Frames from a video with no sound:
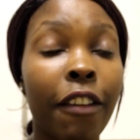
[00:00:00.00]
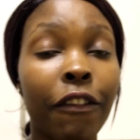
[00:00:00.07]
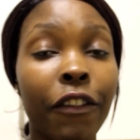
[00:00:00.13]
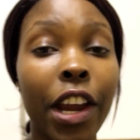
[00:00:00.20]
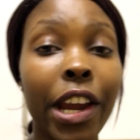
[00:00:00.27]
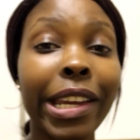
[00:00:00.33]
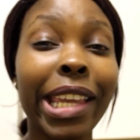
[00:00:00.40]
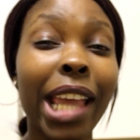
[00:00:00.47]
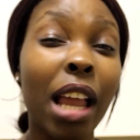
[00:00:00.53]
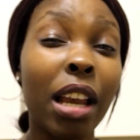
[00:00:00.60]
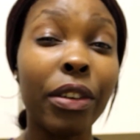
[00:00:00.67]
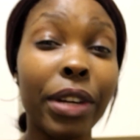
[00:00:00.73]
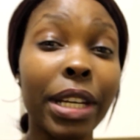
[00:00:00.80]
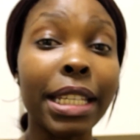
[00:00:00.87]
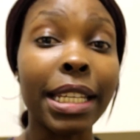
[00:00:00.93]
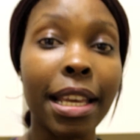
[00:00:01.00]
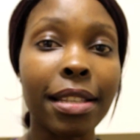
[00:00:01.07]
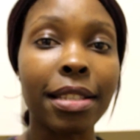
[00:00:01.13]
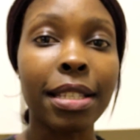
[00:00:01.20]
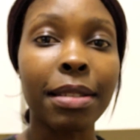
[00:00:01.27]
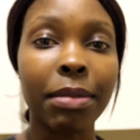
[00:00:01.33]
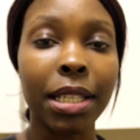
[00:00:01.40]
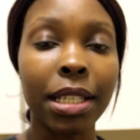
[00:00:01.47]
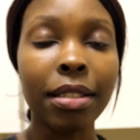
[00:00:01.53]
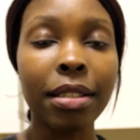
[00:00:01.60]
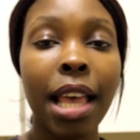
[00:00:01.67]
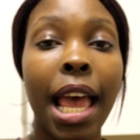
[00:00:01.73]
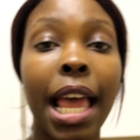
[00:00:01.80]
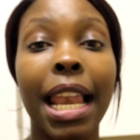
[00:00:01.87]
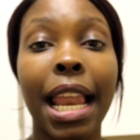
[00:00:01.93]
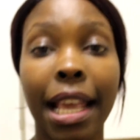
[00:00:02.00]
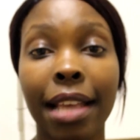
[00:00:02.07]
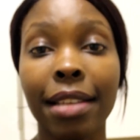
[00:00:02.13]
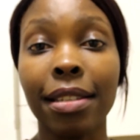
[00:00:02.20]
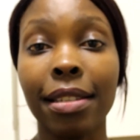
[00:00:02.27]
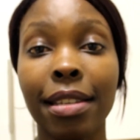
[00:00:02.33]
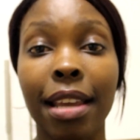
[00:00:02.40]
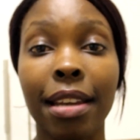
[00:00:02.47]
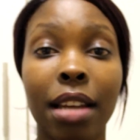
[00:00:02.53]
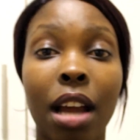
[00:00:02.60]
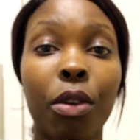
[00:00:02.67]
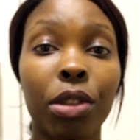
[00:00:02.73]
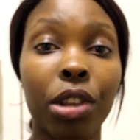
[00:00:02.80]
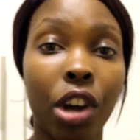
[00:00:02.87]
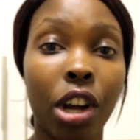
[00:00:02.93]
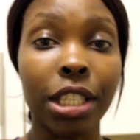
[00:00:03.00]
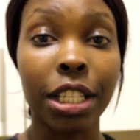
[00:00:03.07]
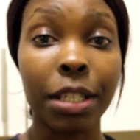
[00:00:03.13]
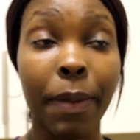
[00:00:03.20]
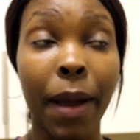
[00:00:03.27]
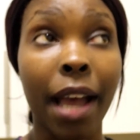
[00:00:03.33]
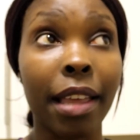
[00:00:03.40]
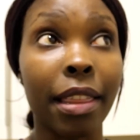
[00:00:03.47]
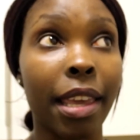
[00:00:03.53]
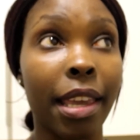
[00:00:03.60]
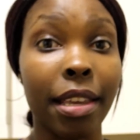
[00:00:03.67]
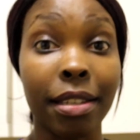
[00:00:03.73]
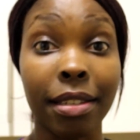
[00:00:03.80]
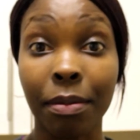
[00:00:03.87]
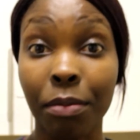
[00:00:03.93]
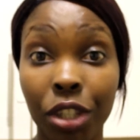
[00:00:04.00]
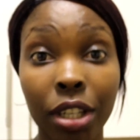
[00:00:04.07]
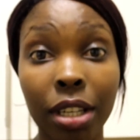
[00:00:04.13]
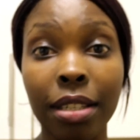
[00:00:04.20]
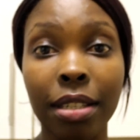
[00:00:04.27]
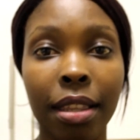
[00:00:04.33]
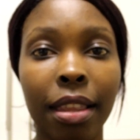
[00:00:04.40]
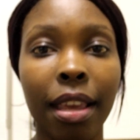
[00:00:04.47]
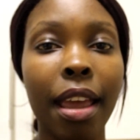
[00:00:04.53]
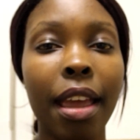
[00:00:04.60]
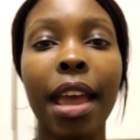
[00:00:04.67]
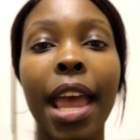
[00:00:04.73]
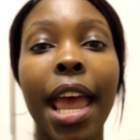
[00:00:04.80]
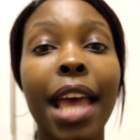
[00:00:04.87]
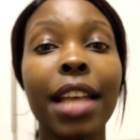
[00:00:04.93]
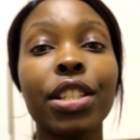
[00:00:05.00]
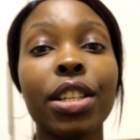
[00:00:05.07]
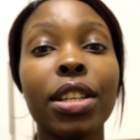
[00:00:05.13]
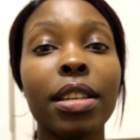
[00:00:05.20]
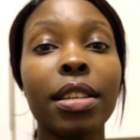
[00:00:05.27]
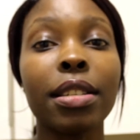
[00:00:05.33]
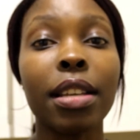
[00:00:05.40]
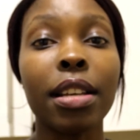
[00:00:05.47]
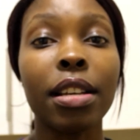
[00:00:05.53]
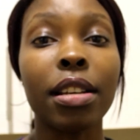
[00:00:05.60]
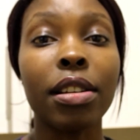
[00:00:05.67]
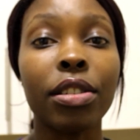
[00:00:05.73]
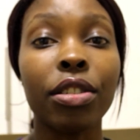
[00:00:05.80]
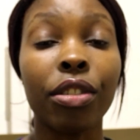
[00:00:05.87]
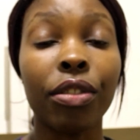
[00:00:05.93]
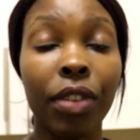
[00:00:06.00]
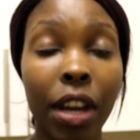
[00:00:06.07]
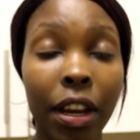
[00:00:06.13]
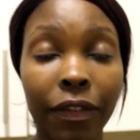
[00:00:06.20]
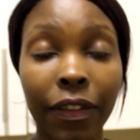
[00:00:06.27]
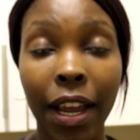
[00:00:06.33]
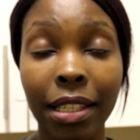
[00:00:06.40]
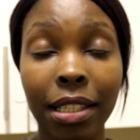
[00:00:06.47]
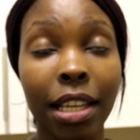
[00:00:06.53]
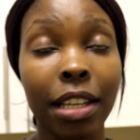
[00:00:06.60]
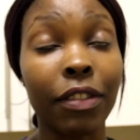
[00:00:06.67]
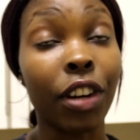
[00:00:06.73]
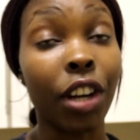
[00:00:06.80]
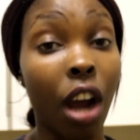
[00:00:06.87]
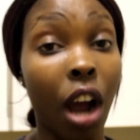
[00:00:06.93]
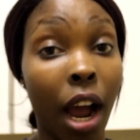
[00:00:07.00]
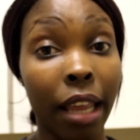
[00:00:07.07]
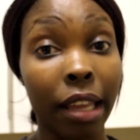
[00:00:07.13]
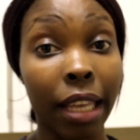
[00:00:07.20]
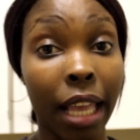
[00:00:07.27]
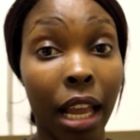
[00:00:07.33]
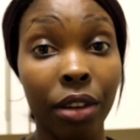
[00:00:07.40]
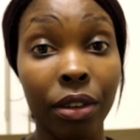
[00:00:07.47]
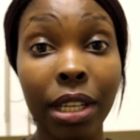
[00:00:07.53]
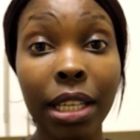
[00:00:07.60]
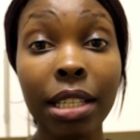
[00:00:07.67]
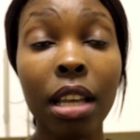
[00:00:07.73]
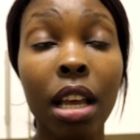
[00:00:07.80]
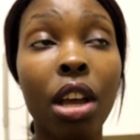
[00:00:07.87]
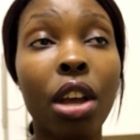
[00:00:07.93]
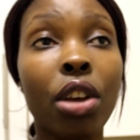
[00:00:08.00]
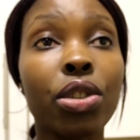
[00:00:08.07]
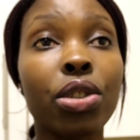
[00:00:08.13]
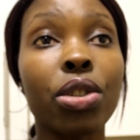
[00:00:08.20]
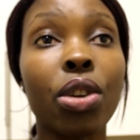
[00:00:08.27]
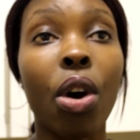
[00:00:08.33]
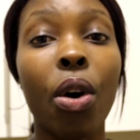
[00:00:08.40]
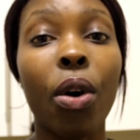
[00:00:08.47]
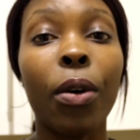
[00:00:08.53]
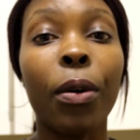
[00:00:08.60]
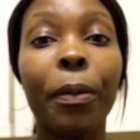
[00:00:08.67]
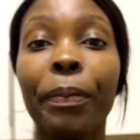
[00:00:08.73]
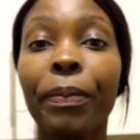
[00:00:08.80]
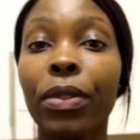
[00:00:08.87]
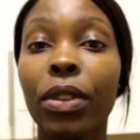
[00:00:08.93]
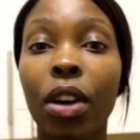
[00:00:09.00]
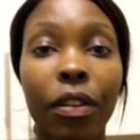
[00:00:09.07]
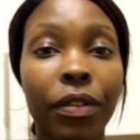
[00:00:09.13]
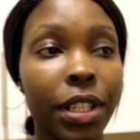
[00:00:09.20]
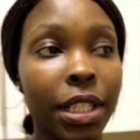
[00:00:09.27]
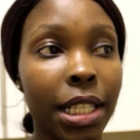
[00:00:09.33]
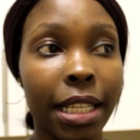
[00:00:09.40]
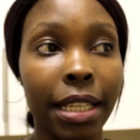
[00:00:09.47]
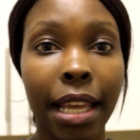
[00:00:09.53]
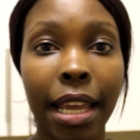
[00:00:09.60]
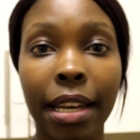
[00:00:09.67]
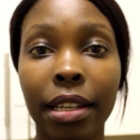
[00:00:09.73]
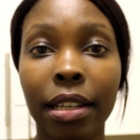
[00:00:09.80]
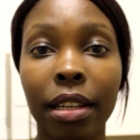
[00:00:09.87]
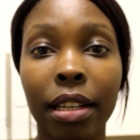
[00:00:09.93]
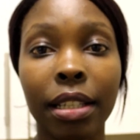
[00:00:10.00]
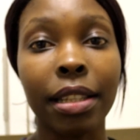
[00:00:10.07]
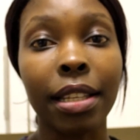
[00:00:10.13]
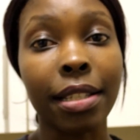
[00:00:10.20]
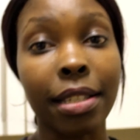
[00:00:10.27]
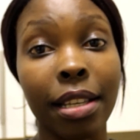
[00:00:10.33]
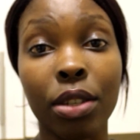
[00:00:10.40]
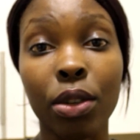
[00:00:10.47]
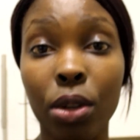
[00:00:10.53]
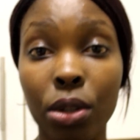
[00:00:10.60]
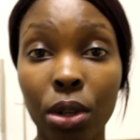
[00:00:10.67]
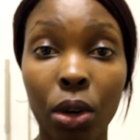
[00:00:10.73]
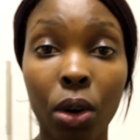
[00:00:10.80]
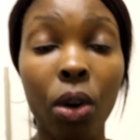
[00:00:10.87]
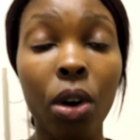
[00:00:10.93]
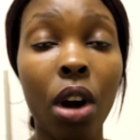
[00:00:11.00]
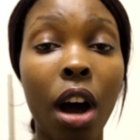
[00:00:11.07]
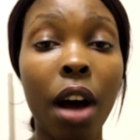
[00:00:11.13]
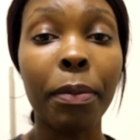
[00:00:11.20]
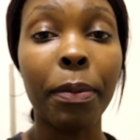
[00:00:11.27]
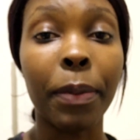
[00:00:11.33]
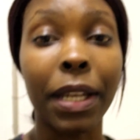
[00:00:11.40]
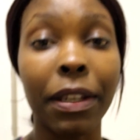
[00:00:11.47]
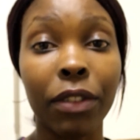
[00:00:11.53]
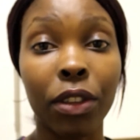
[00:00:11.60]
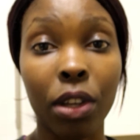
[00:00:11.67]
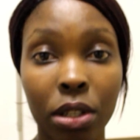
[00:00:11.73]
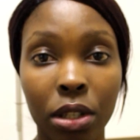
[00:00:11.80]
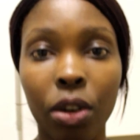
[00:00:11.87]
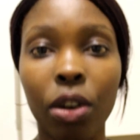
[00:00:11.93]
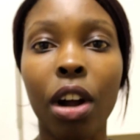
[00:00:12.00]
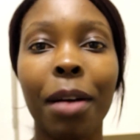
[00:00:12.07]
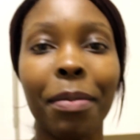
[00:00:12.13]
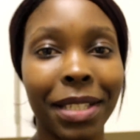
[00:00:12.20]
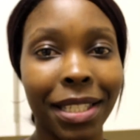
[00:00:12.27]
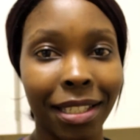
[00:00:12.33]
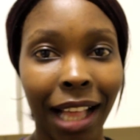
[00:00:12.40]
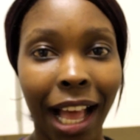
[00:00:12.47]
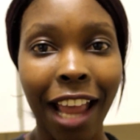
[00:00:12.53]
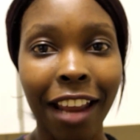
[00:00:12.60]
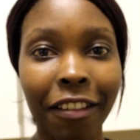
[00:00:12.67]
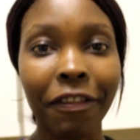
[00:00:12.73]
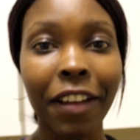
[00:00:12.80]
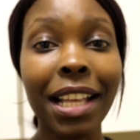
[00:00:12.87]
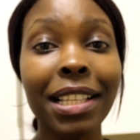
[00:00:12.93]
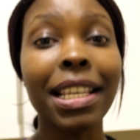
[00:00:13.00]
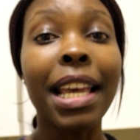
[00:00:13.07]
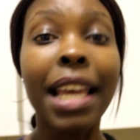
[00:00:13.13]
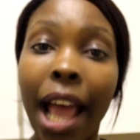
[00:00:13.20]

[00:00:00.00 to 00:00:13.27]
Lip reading: very calorie dense meals. Like as I said, now with the cottage pie there is some cheese in there, and cheese is very fatty and very high in calories. So obviously then this is also low carb, but even though it's low carb, it's still high in fat